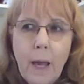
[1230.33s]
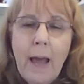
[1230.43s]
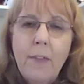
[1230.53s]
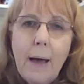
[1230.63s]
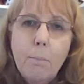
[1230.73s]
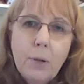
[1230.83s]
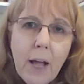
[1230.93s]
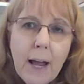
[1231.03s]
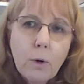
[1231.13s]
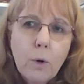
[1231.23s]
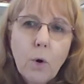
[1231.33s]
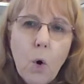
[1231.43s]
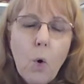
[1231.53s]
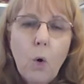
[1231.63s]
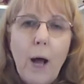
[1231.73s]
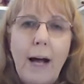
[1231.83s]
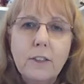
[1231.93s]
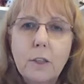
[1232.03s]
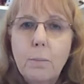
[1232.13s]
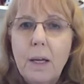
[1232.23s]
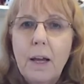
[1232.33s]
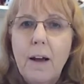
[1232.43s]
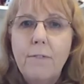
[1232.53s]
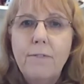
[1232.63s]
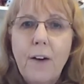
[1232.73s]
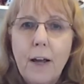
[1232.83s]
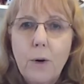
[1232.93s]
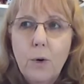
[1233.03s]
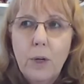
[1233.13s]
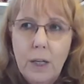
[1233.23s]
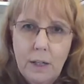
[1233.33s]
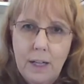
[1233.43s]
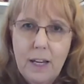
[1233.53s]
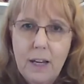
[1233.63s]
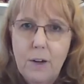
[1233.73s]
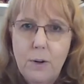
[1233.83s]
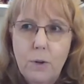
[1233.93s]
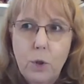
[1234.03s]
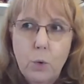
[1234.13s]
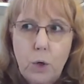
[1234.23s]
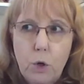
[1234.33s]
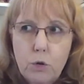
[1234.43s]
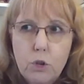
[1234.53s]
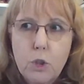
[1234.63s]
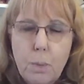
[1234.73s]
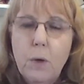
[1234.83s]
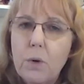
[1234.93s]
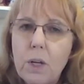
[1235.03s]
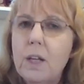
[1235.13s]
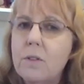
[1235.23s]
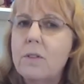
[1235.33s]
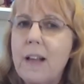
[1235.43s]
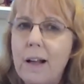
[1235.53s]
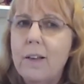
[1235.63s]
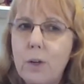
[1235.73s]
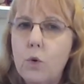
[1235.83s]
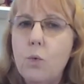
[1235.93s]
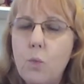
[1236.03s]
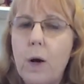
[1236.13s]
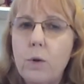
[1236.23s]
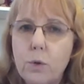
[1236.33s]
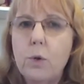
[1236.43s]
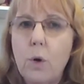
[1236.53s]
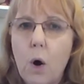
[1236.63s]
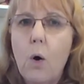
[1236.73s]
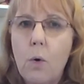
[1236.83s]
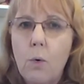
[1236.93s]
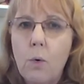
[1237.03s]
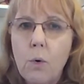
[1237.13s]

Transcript: And that plan or goal has to be a fire in here. What your spirit is telling you where to go,